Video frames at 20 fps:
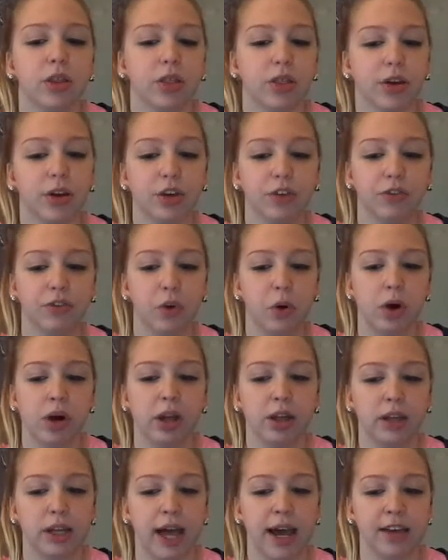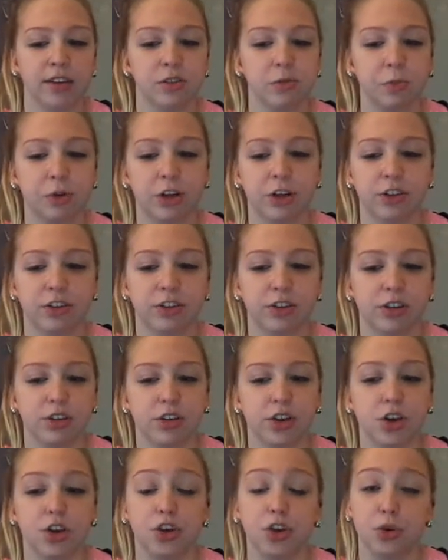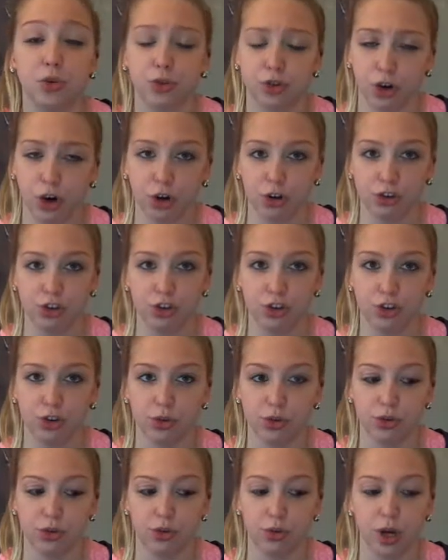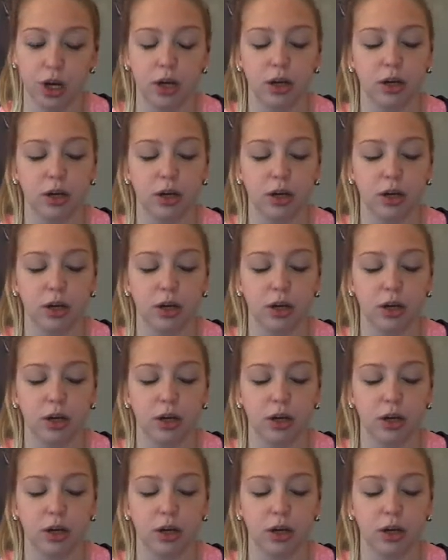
34, last person you talked to.